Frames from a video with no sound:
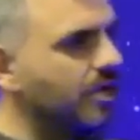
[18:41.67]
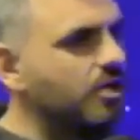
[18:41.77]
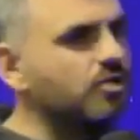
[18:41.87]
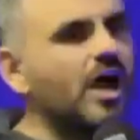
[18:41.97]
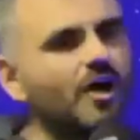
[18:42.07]

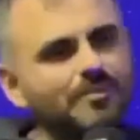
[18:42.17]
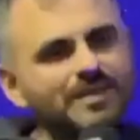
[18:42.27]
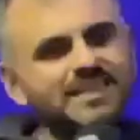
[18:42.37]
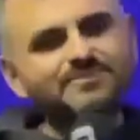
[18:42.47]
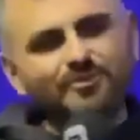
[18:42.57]
You're
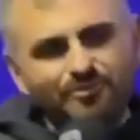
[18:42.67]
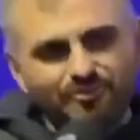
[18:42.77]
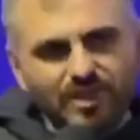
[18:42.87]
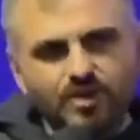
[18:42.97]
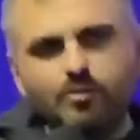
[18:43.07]
helping to
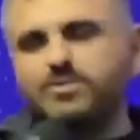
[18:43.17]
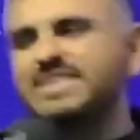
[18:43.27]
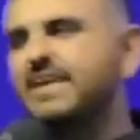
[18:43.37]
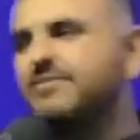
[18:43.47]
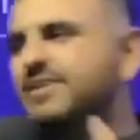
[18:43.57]
fulfill what
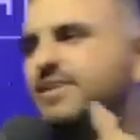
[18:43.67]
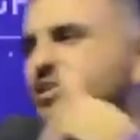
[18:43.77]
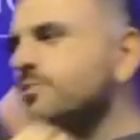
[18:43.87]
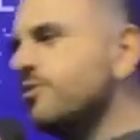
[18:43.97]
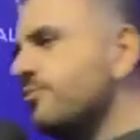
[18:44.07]
was given in the
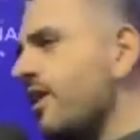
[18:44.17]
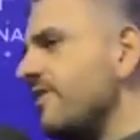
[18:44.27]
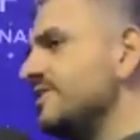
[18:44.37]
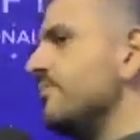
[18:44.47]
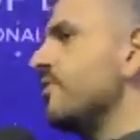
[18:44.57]
spirit
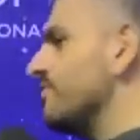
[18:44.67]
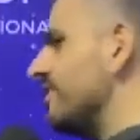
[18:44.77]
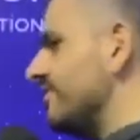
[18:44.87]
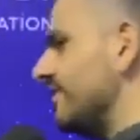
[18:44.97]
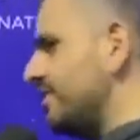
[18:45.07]
prophecy in the book of
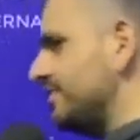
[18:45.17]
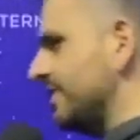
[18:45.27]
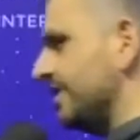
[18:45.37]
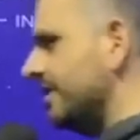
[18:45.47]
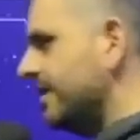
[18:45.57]

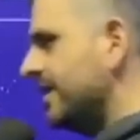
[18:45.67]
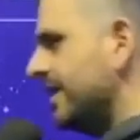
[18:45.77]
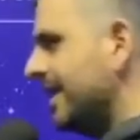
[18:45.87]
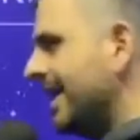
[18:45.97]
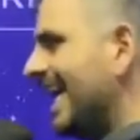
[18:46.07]
Revelation
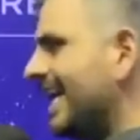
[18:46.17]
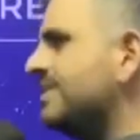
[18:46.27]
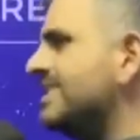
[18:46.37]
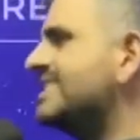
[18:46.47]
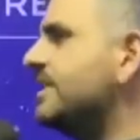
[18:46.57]
and
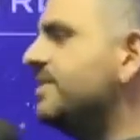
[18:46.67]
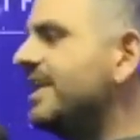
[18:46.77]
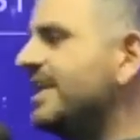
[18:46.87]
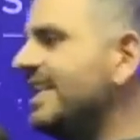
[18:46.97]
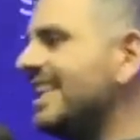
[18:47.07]

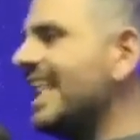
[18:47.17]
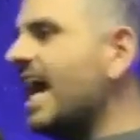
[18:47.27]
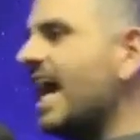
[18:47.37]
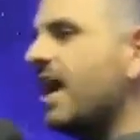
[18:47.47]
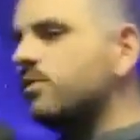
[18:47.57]
disseminating
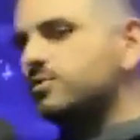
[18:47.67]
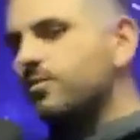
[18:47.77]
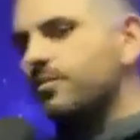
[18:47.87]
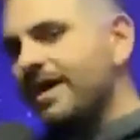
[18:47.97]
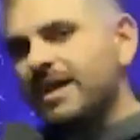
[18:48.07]
that which will
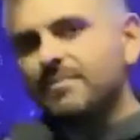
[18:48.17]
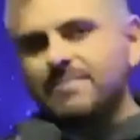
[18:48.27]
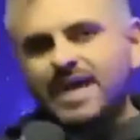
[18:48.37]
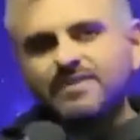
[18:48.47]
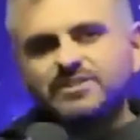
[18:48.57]
make a
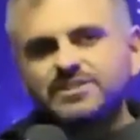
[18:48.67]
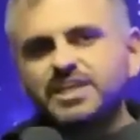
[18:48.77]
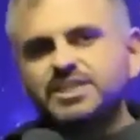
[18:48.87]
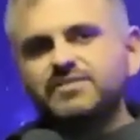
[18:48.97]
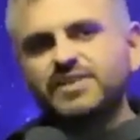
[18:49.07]

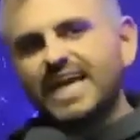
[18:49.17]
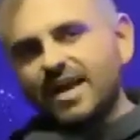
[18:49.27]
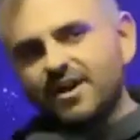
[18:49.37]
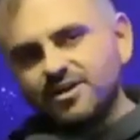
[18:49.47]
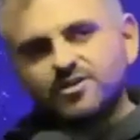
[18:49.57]
manifestation of the
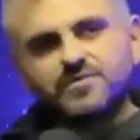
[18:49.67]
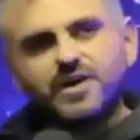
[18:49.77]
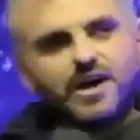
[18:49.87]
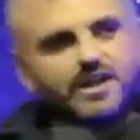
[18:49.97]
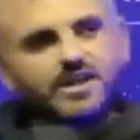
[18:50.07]
character of
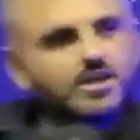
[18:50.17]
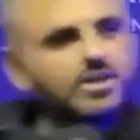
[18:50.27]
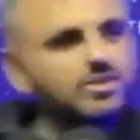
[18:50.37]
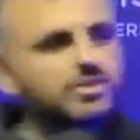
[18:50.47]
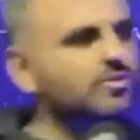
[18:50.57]
God
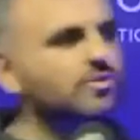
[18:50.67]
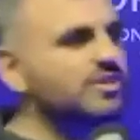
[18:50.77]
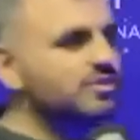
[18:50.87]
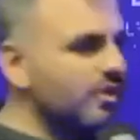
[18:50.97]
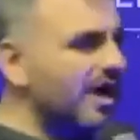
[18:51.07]
so
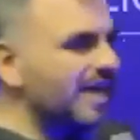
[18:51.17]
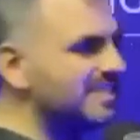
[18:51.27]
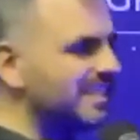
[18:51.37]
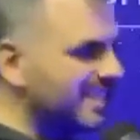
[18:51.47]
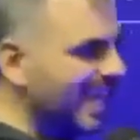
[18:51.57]

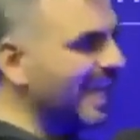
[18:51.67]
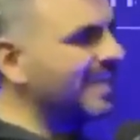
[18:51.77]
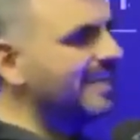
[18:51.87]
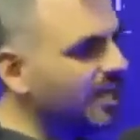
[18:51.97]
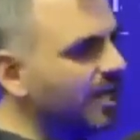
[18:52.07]
Christ
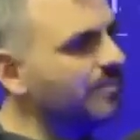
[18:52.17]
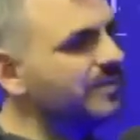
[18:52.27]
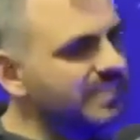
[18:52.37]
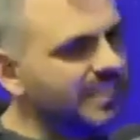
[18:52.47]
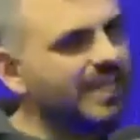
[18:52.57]
can come
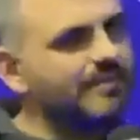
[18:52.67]
to claim us